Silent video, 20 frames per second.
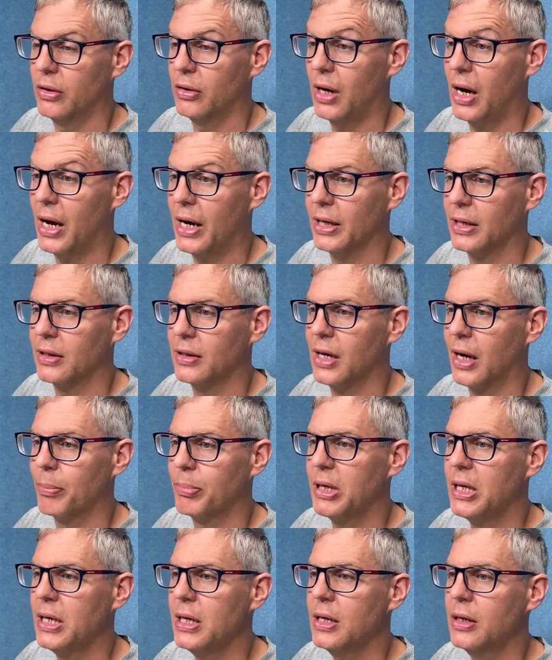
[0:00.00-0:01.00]
icon up
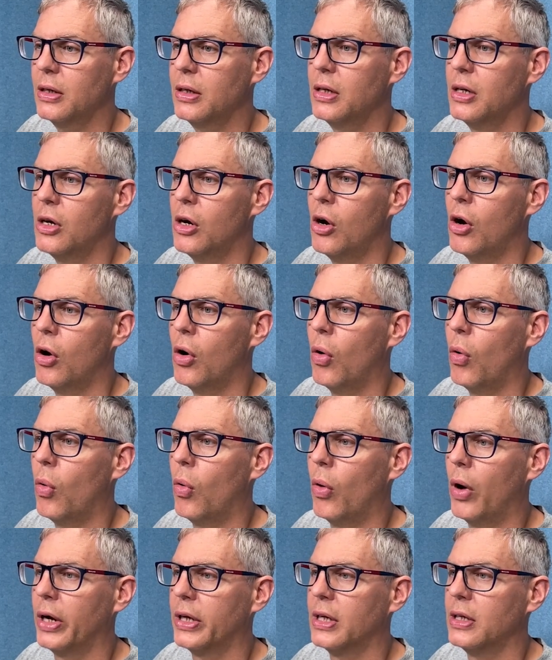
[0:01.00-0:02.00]
here,
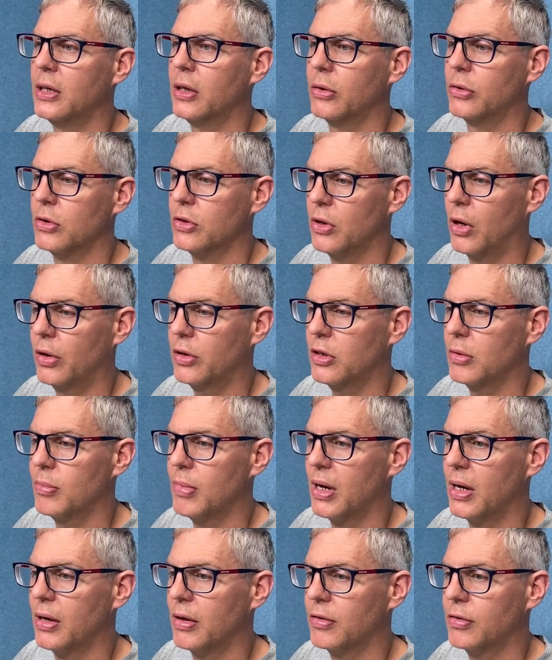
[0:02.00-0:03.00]
or I can go to
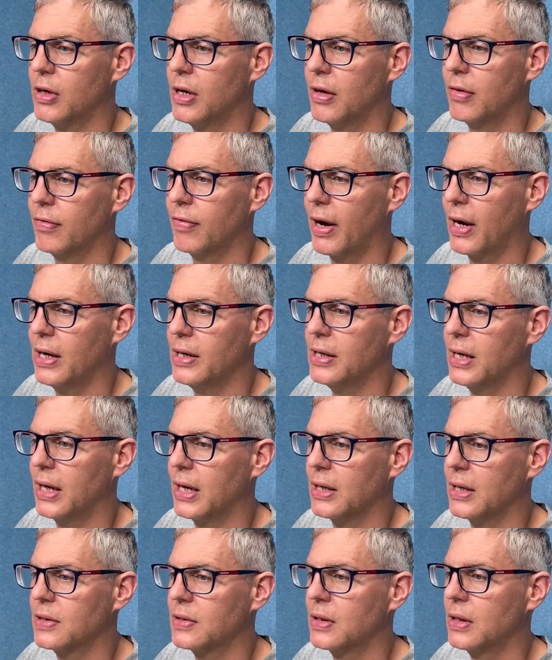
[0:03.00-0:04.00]
Document,
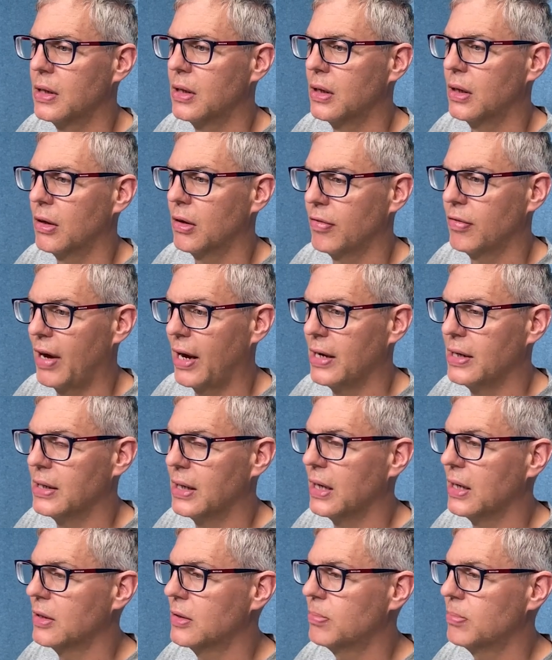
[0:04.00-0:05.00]
Validate,
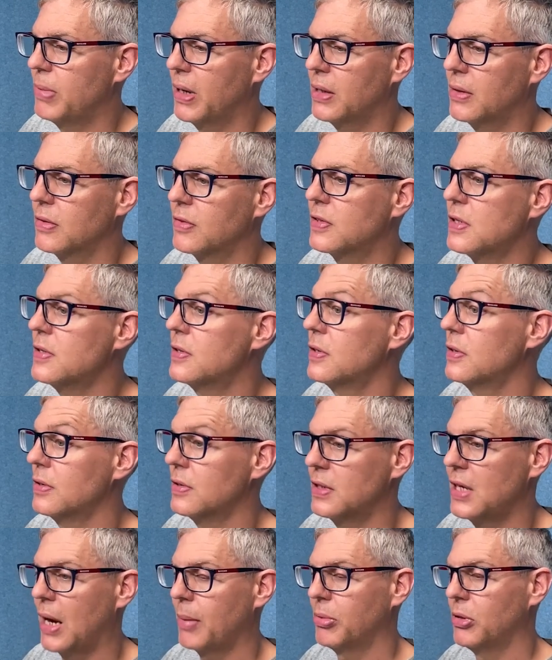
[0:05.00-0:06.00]
but since this
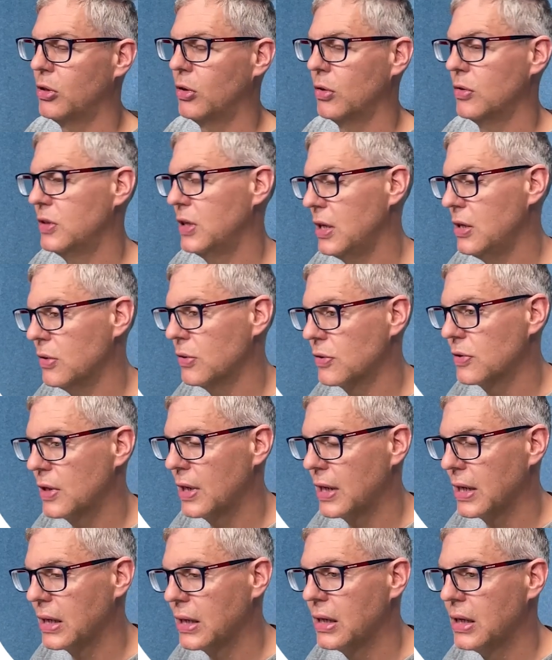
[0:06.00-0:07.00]
has happened
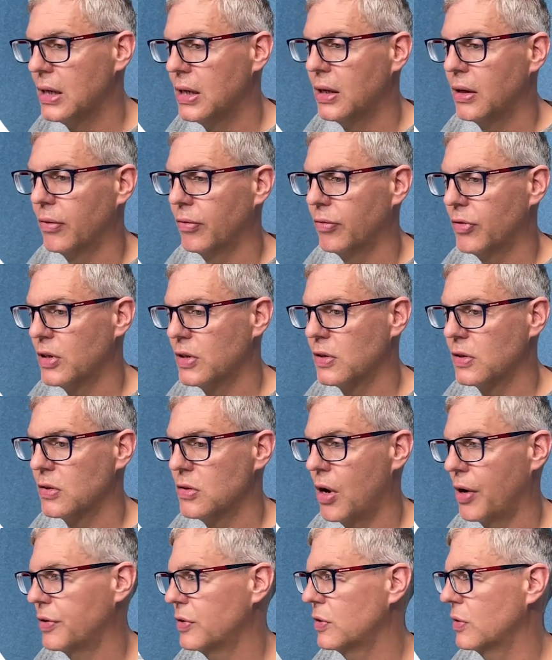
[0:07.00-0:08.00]
continuously, this is
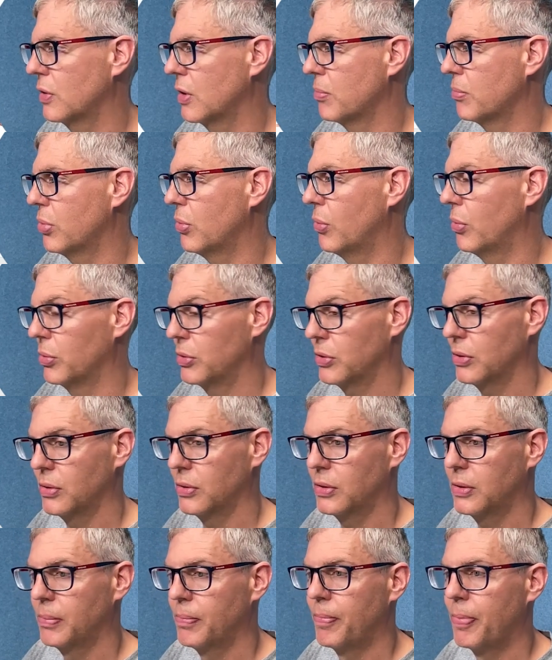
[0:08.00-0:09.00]
not so
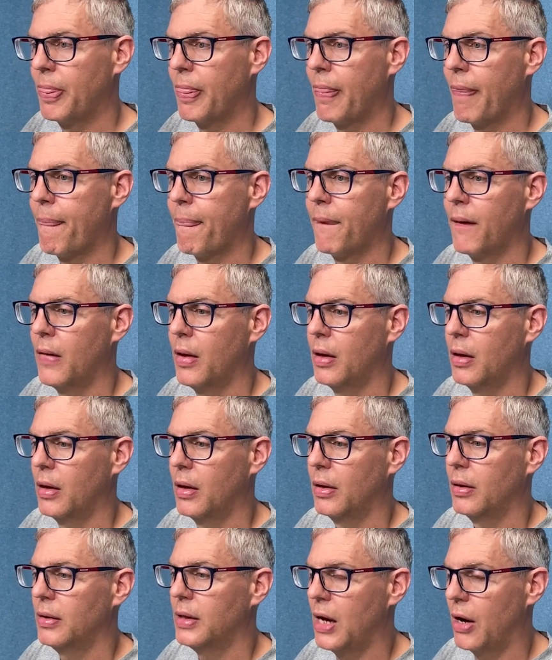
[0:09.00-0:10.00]
important.
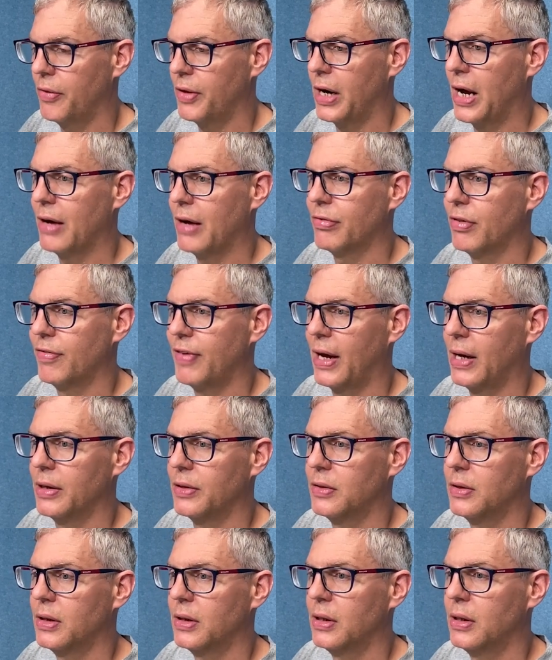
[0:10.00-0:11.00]
Now that I have a
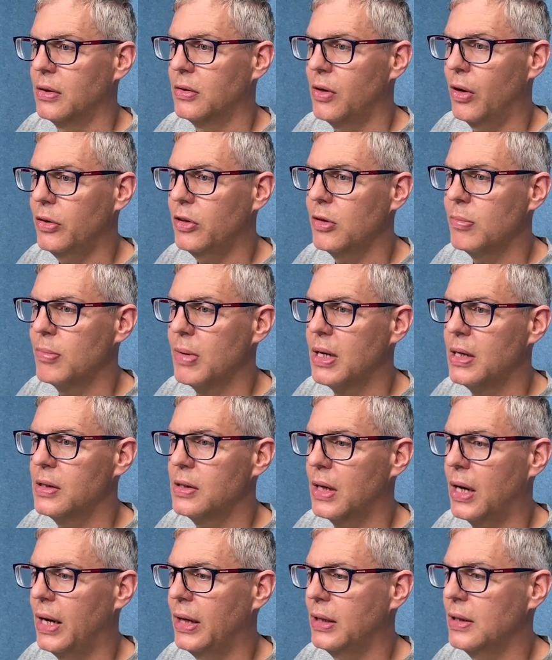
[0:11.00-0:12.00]
valid document,
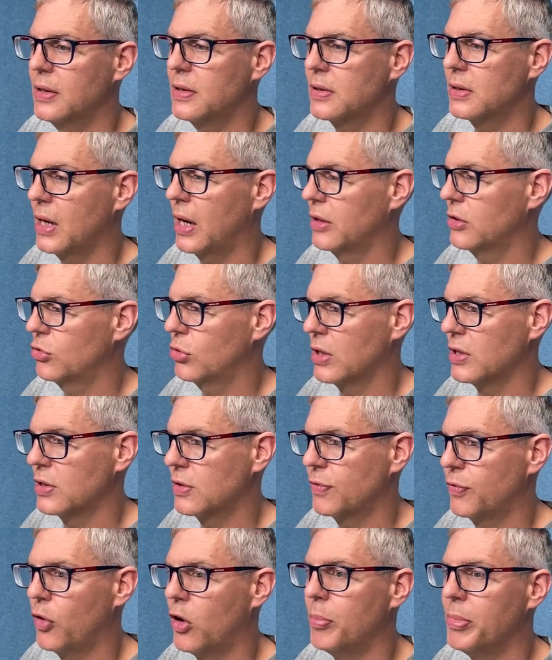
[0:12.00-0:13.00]
I can start
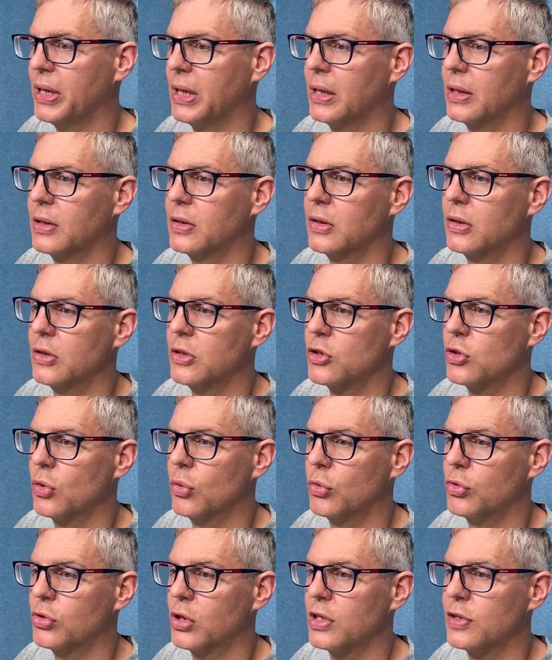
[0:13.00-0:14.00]
transforming it.
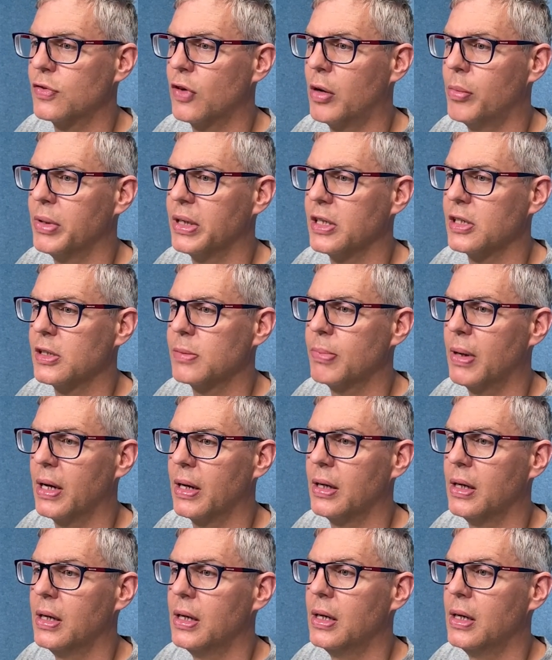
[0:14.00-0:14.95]
So transforming is by